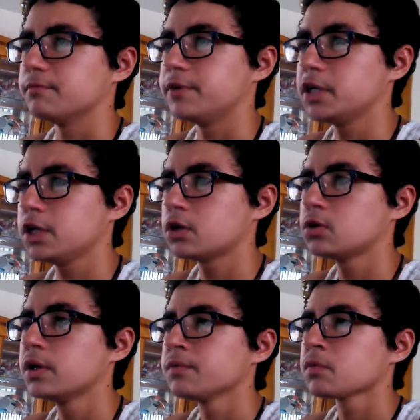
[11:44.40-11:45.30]

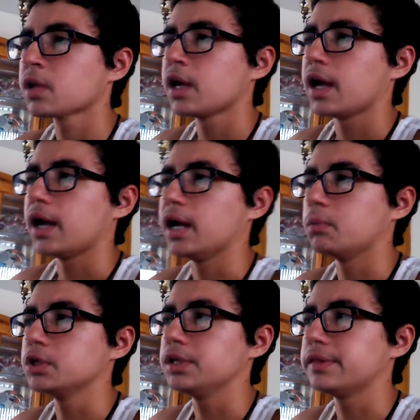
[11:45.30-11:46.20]
video,
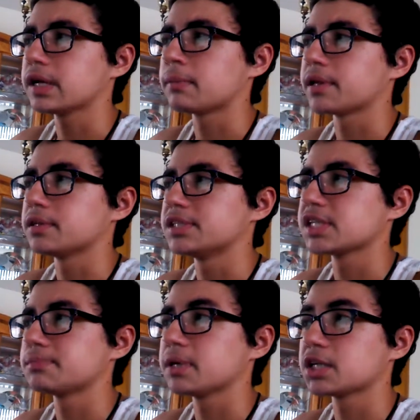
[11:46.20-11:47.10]
and what you think about the
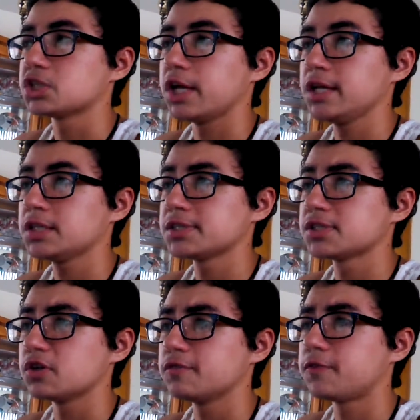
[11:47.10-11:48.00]
6 biggest changes
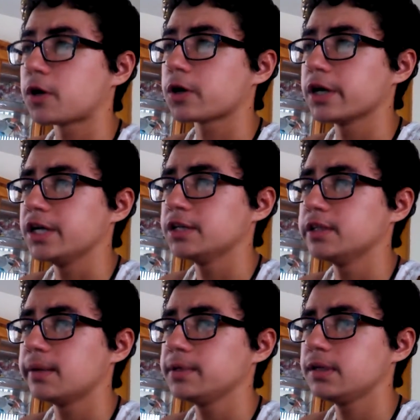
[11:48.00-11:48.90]
so far in
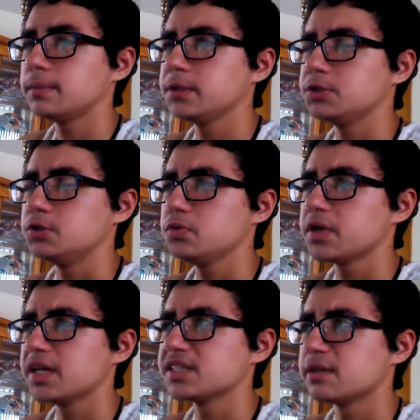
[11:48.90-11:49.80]
WWE
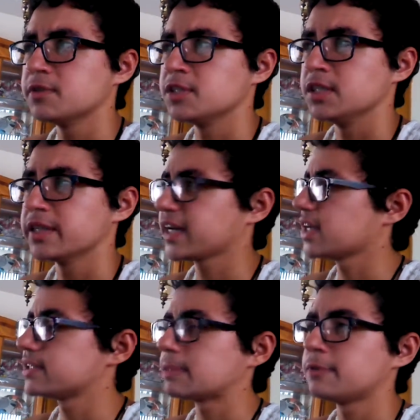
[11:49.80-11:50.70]
2K17. Like
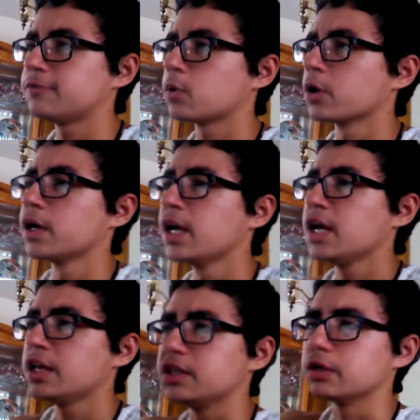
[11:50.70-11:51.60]
I said before,
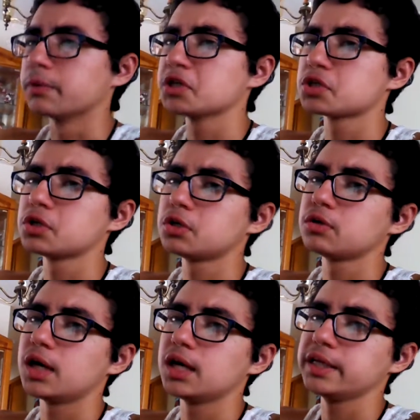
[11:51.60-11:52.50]
the
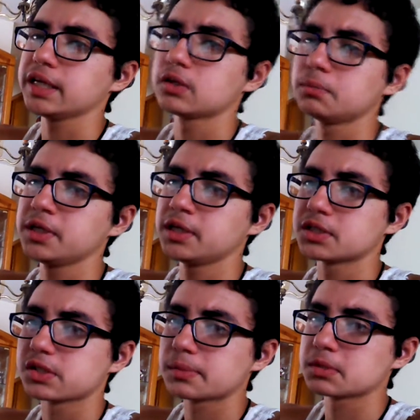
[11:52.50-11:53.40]
original link will be in the
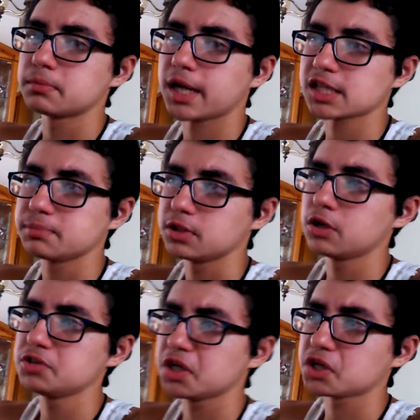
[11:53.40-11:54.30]
description box
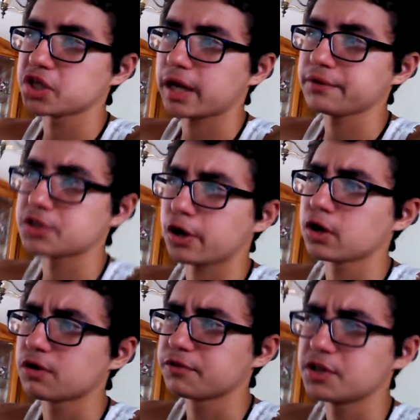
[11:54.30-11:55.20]
below, so you can check out this
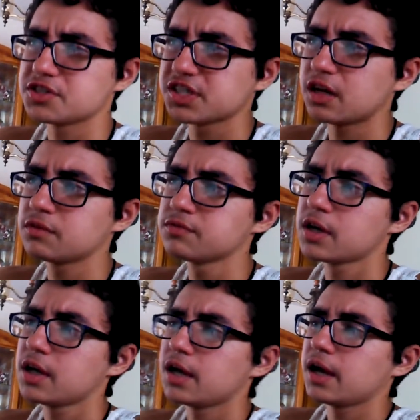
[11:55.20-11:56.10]
article for yourself,
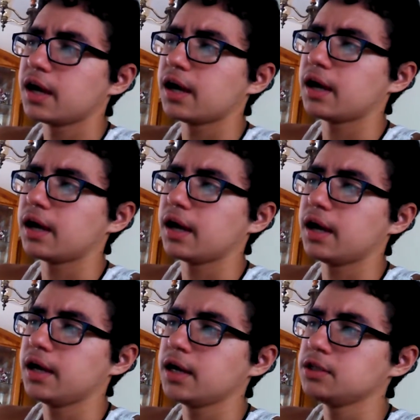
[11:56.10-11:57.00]

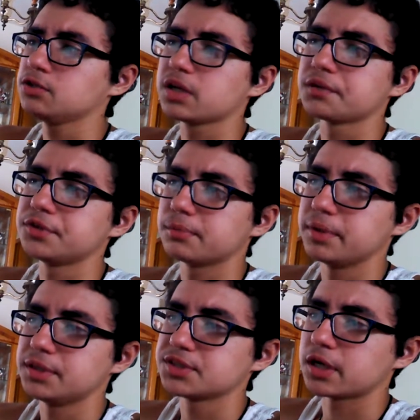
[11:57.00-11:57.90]
and you can give your
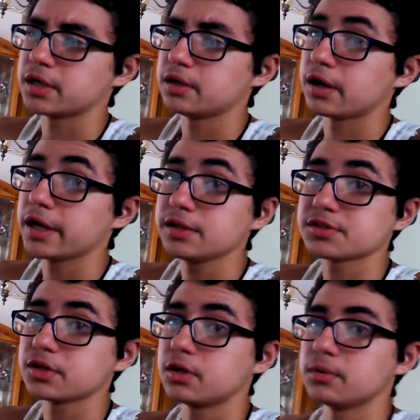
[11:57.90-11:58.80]
opinions on it. Alright,
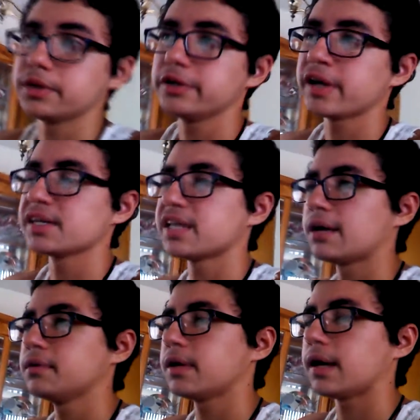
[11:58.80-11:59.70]
so there you guys
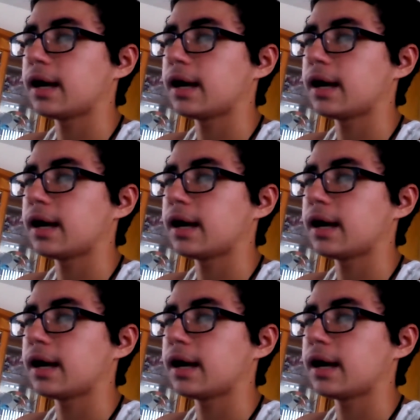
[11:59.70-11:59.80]
have it.